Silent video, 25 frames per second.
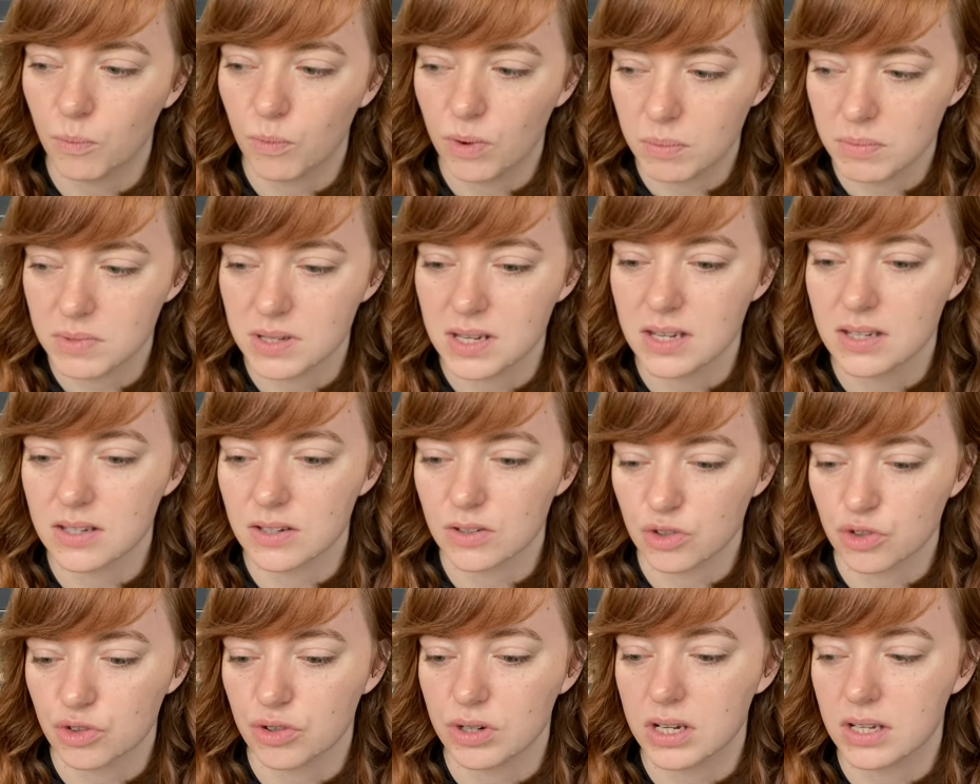Whimzees
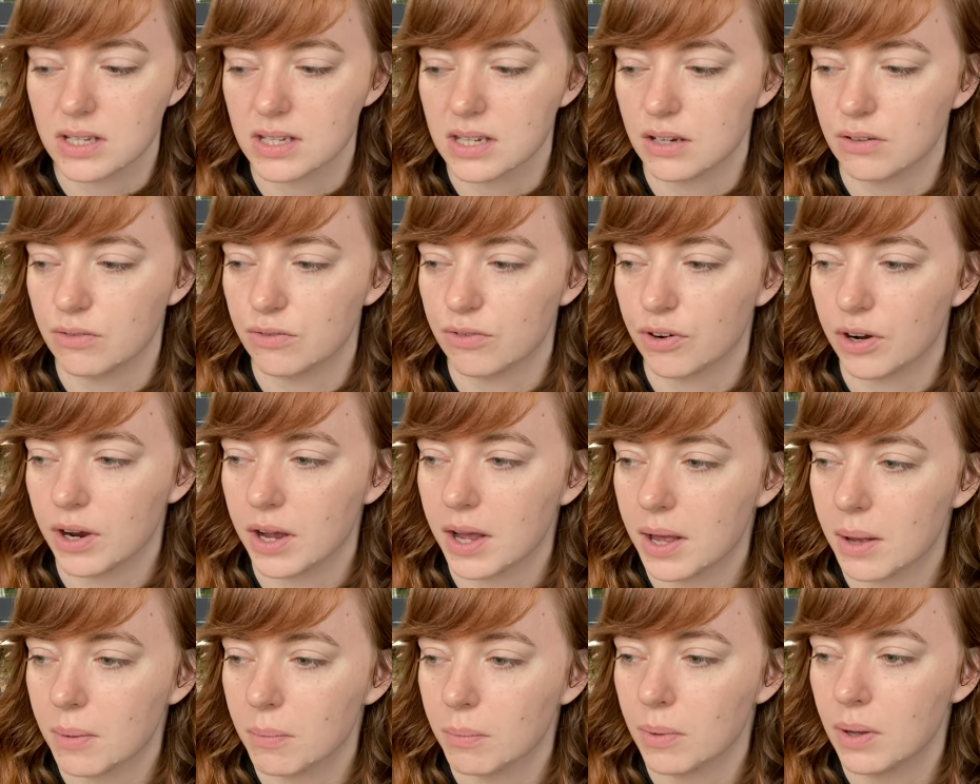and treats in for
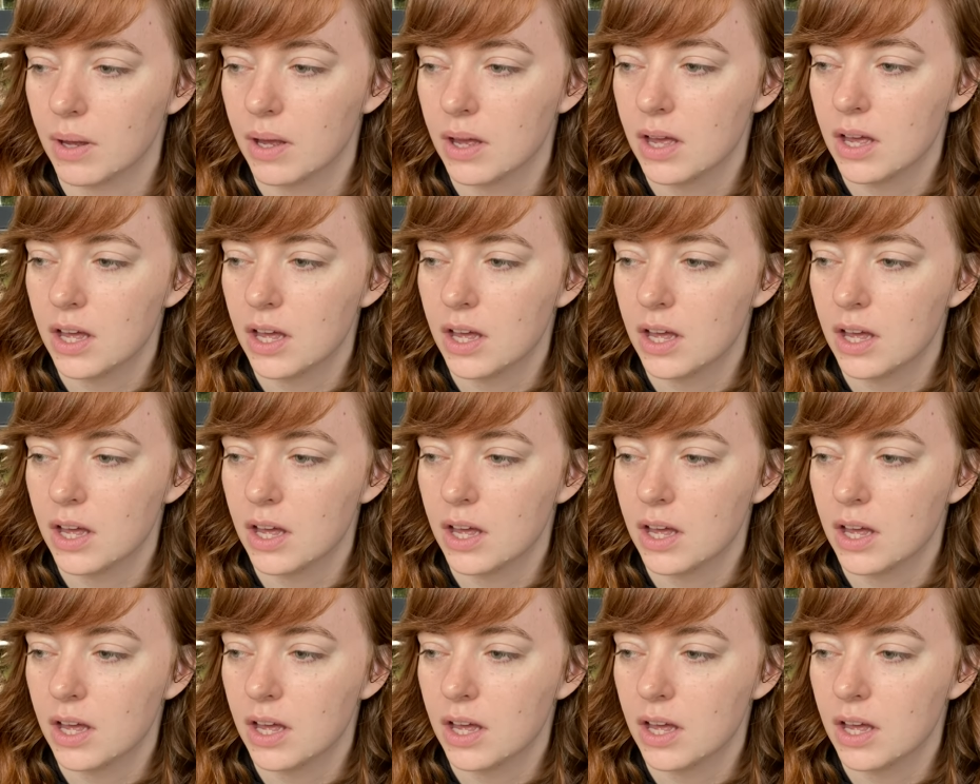him.